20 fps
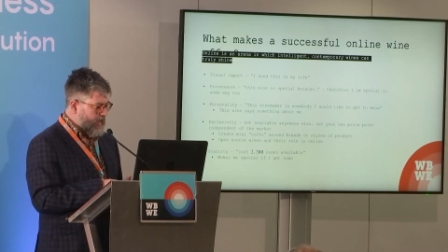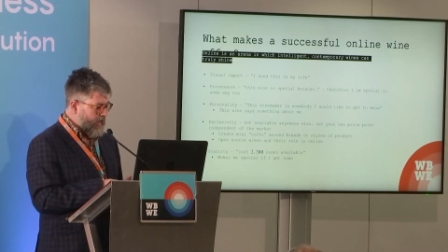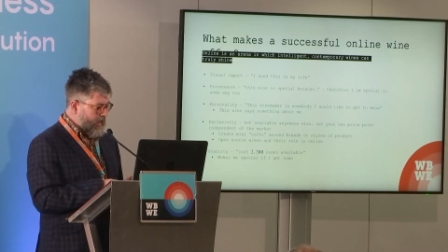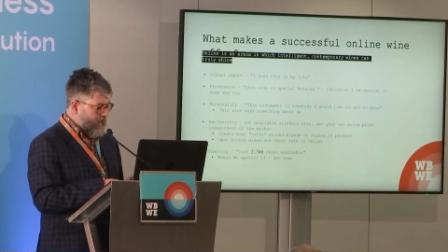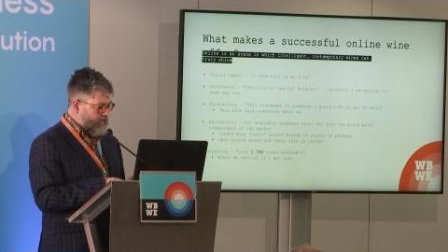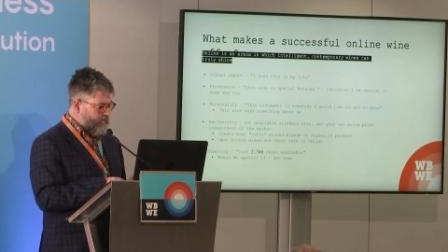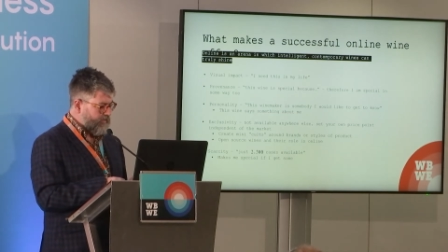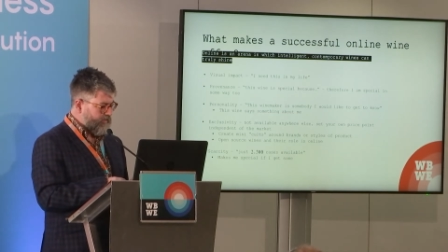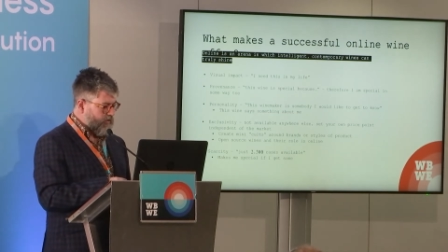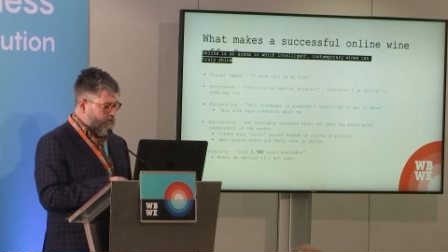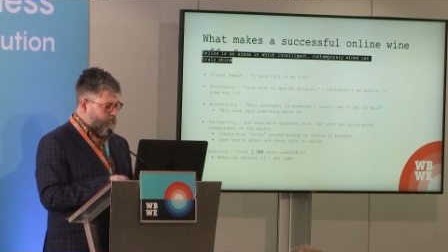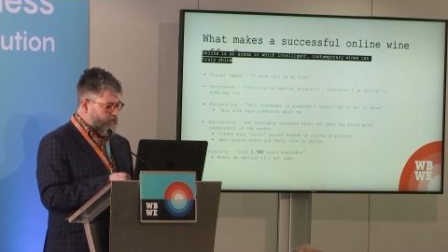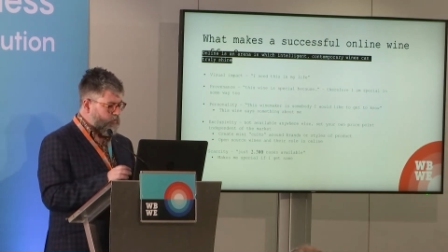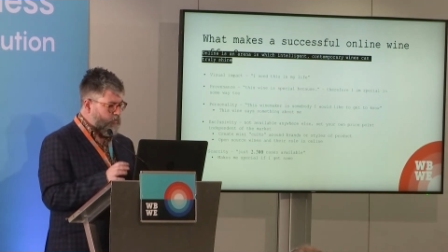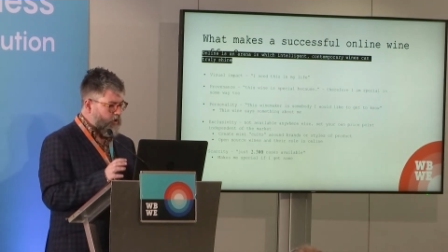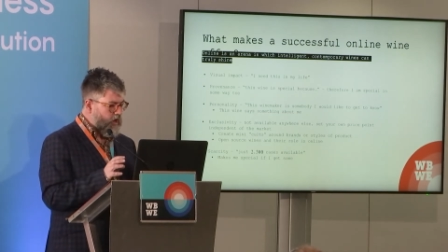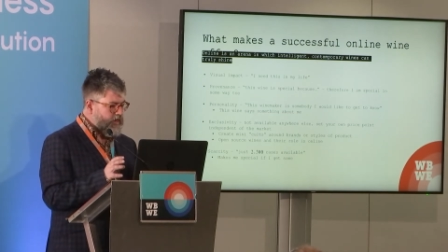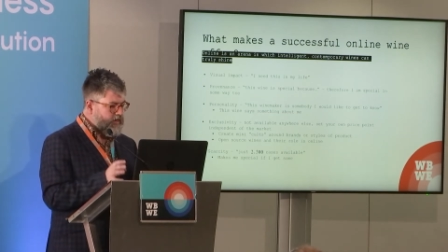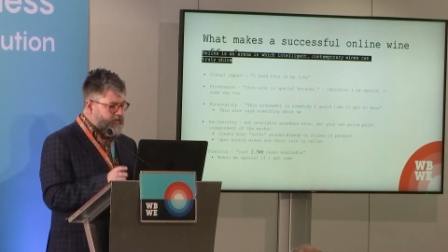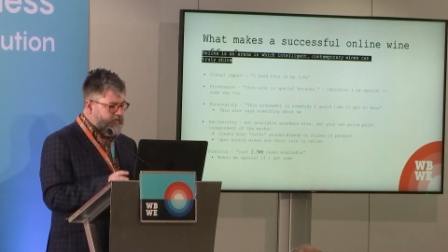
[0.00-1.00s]
It's, the
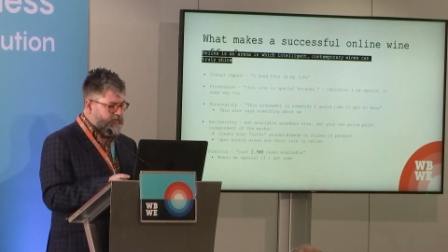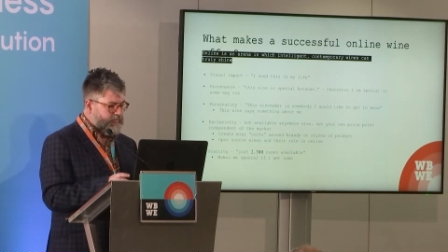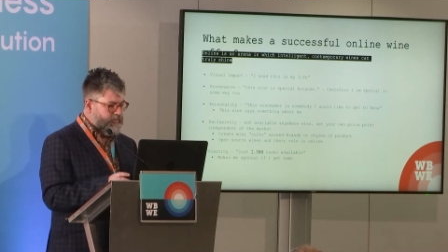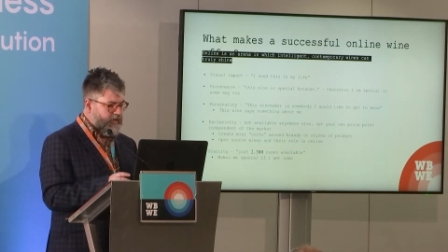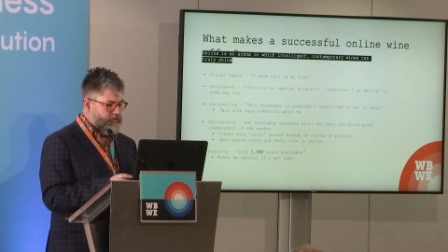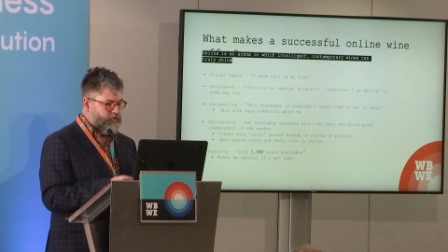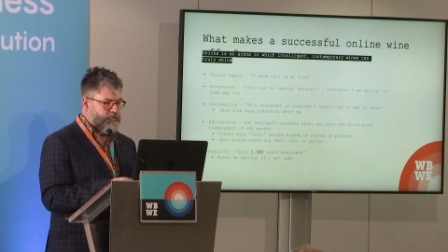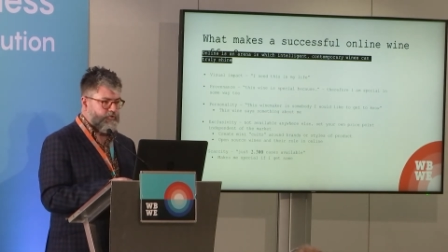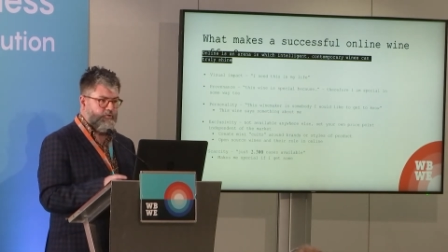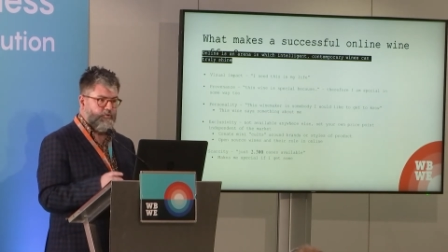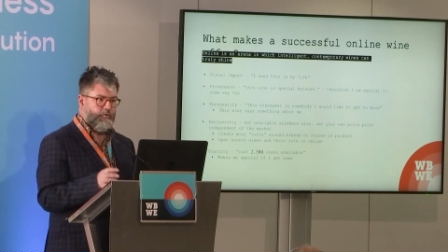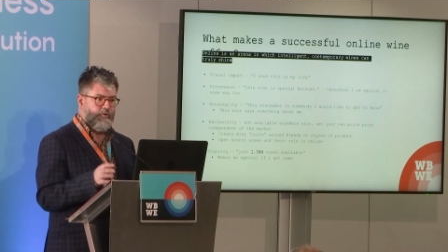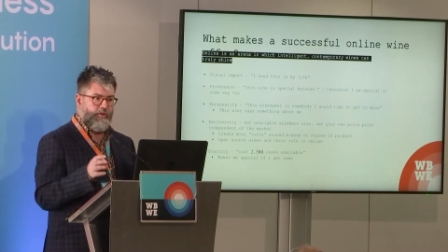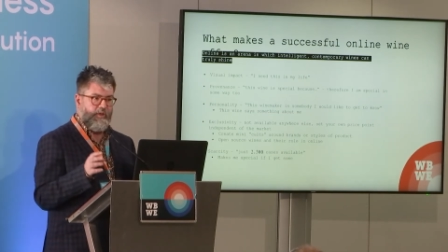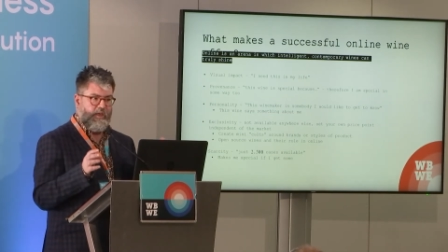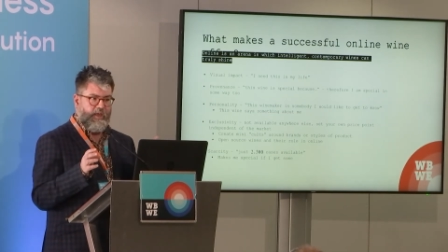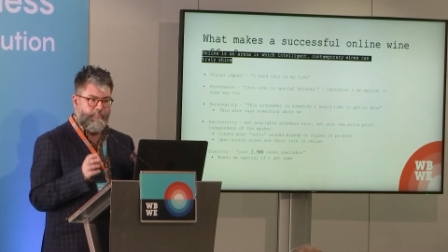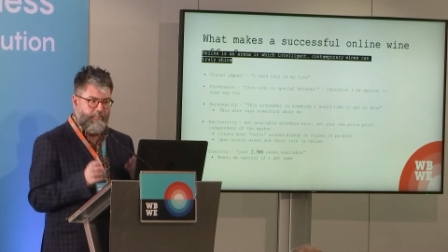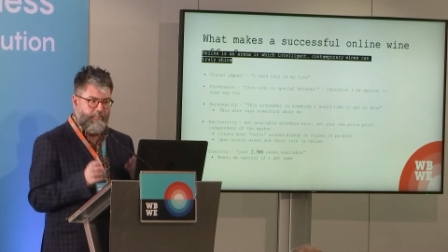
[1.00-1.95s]
wine is special, it